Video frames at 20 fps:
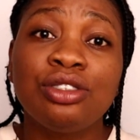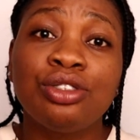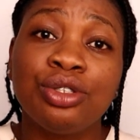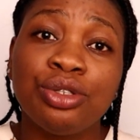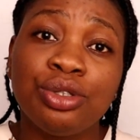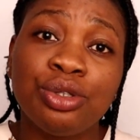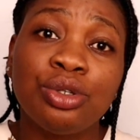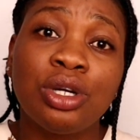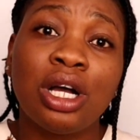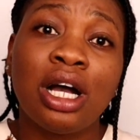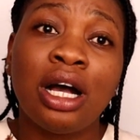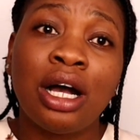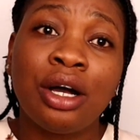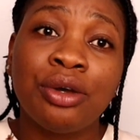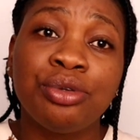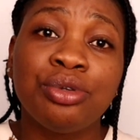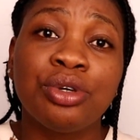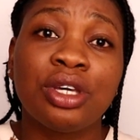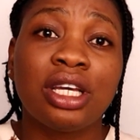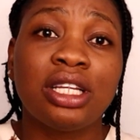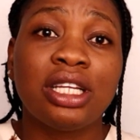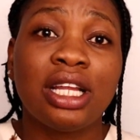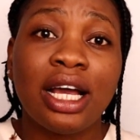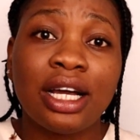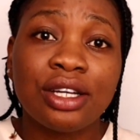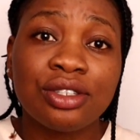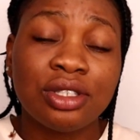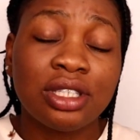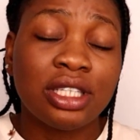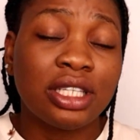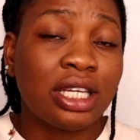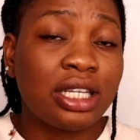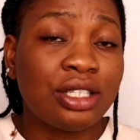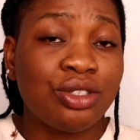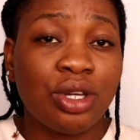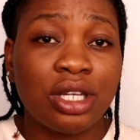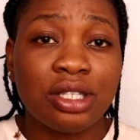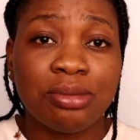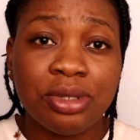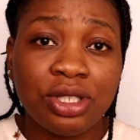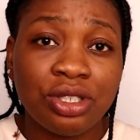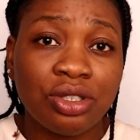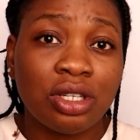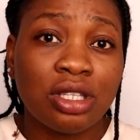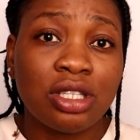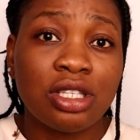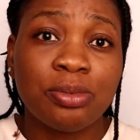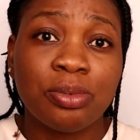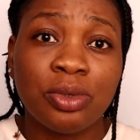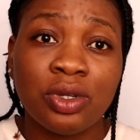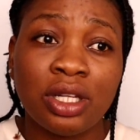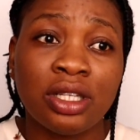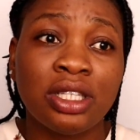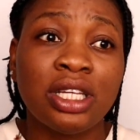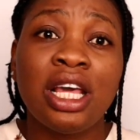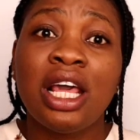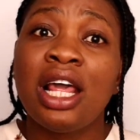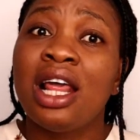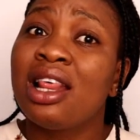to you how you can actually get your admission in Poland.